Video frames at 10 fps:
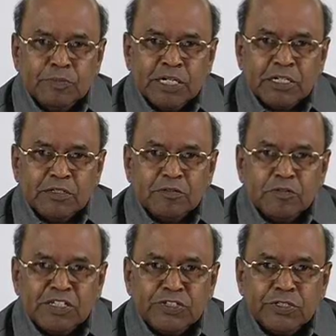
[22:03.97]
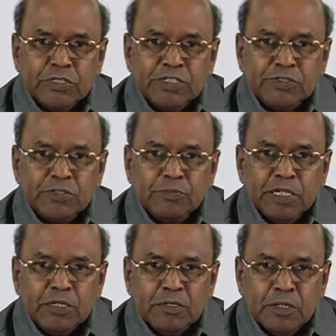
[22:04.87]
but it should
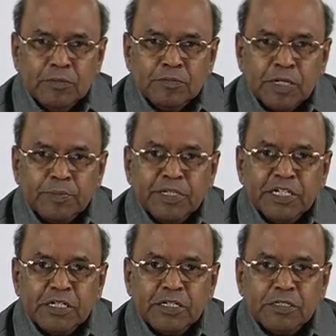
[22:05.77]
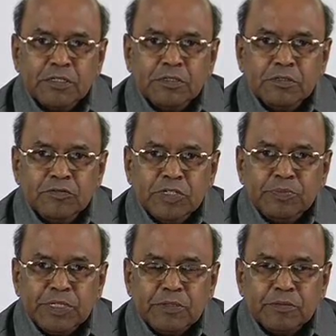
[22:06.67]
be perpendicular to
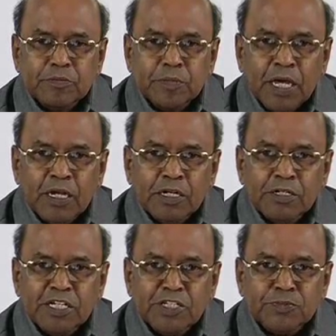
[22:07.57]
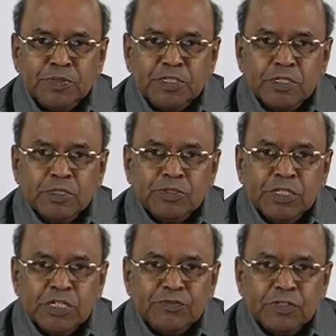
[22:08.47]
VP, parallel to HP.
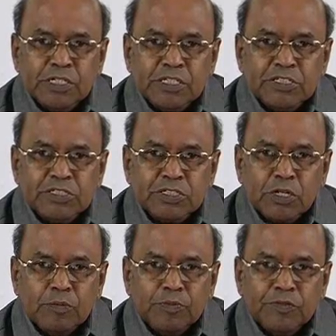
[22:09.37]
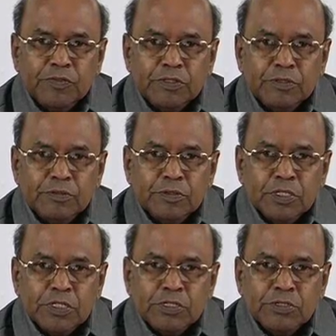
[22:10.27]
Therefore this top view
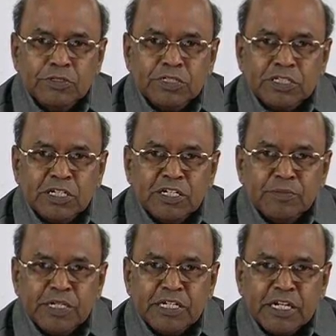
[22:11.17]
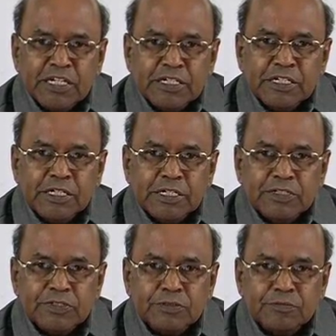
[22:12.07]
you turn by 90
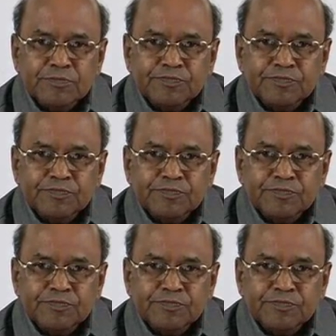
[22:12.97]
degrees,